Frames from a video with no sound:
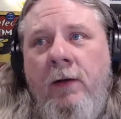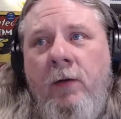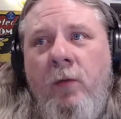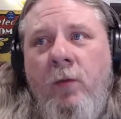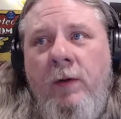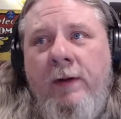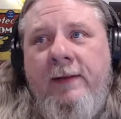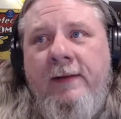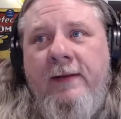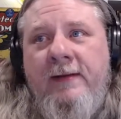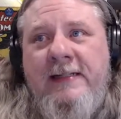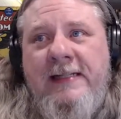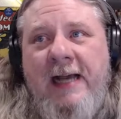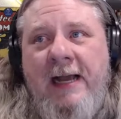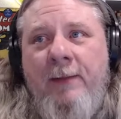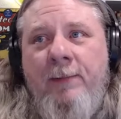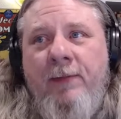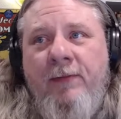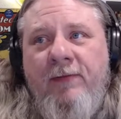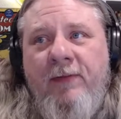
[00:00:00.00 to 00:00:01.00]
with the
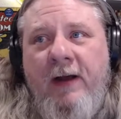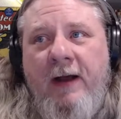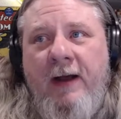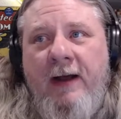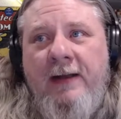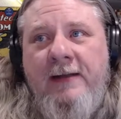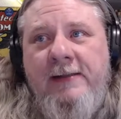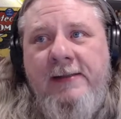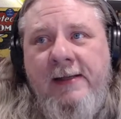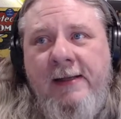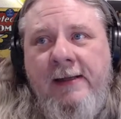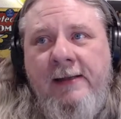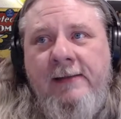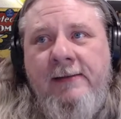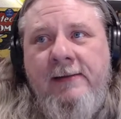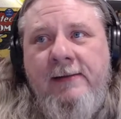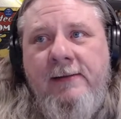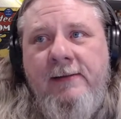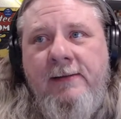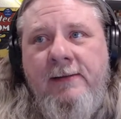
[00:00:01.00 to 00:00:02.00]
type of
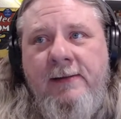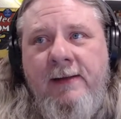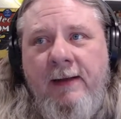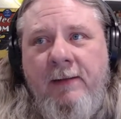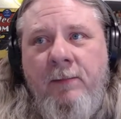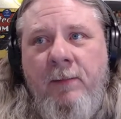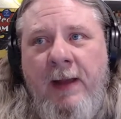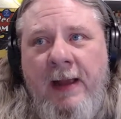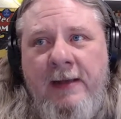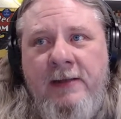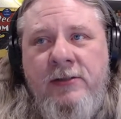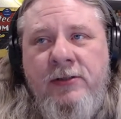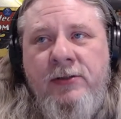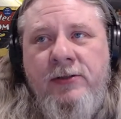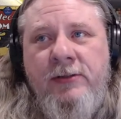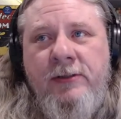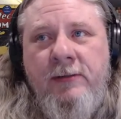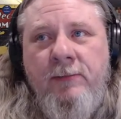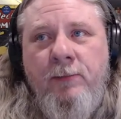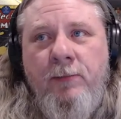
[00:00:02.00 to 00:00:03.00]
content Dick
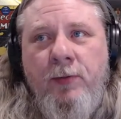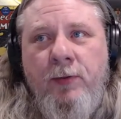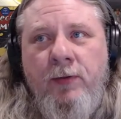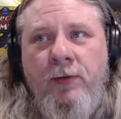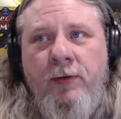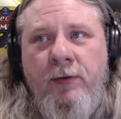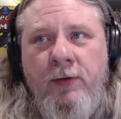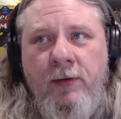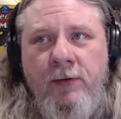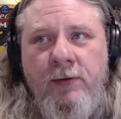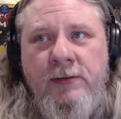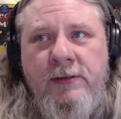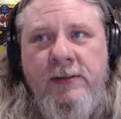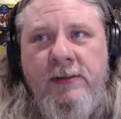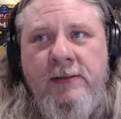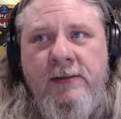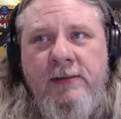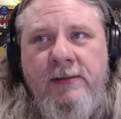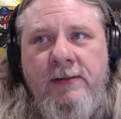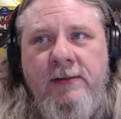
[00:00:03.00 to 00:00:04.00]
Masterson
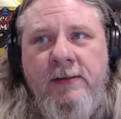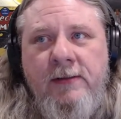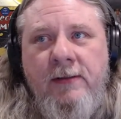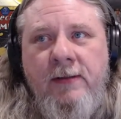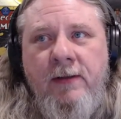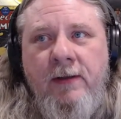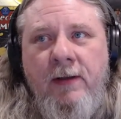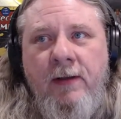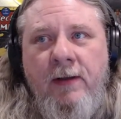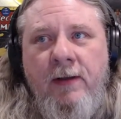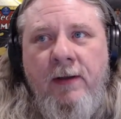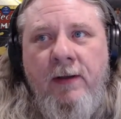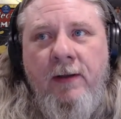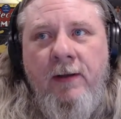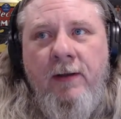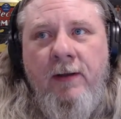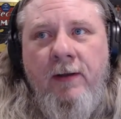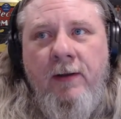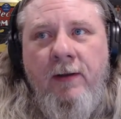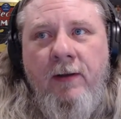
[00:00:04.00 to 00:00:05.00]
produces
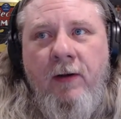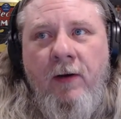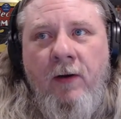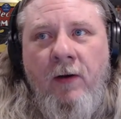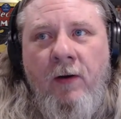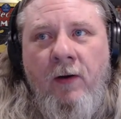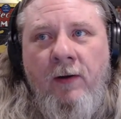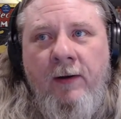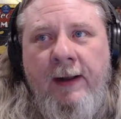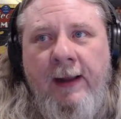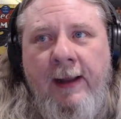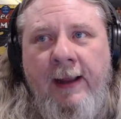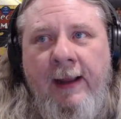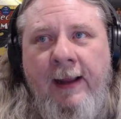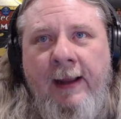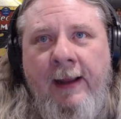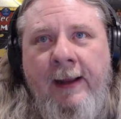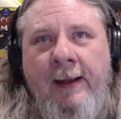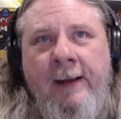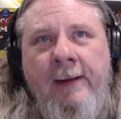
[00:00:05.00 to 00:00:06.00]
on
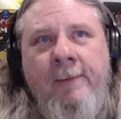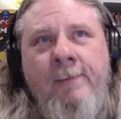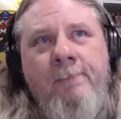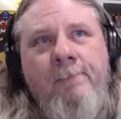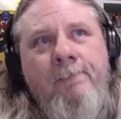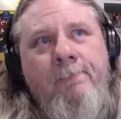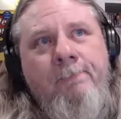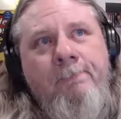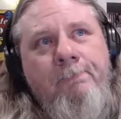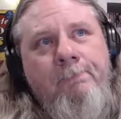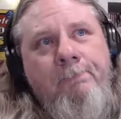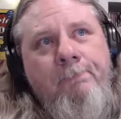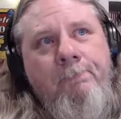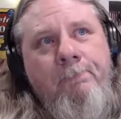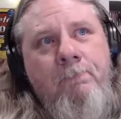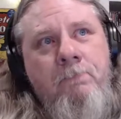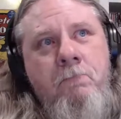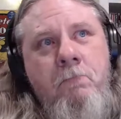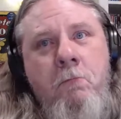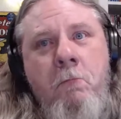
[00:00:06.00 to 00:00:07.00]
a
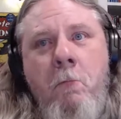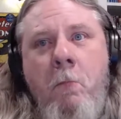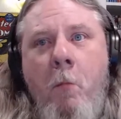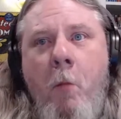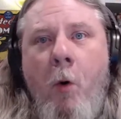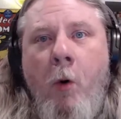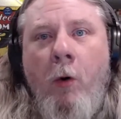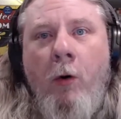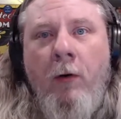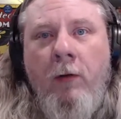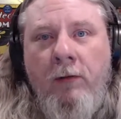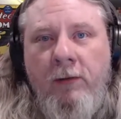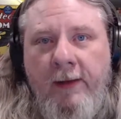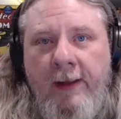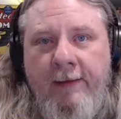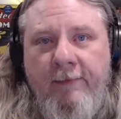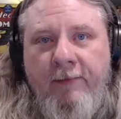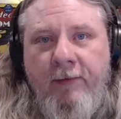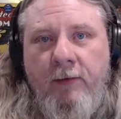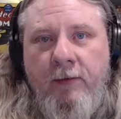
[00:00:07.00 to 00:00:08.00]
moral
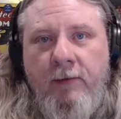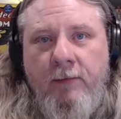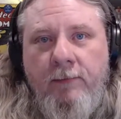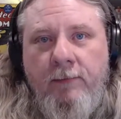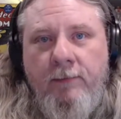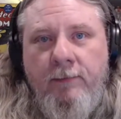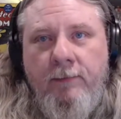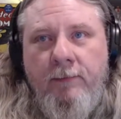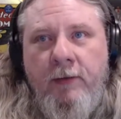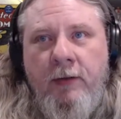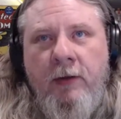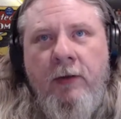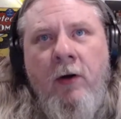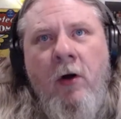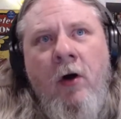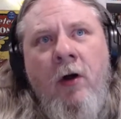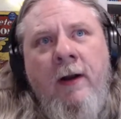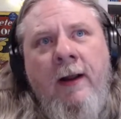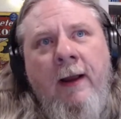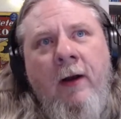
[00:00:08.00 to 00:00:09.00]
level, or
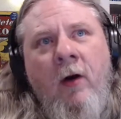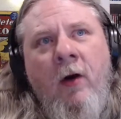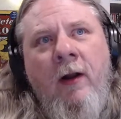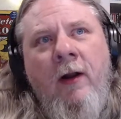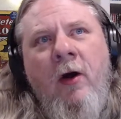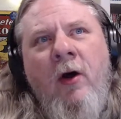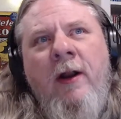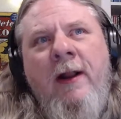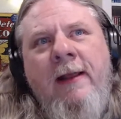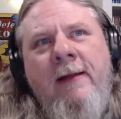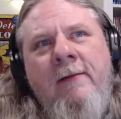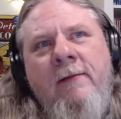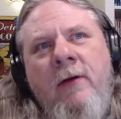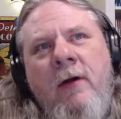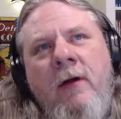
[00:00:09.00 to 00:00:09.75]
on a